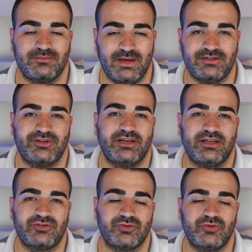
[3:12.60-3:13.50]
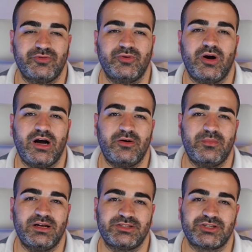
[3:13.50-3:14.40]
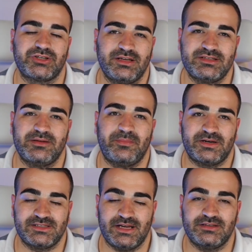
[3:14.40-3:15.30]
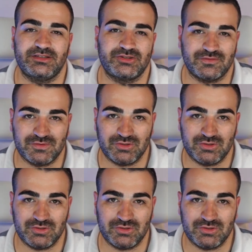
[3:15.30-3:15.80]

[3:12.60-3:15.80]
metric can show you how much is the percentage of the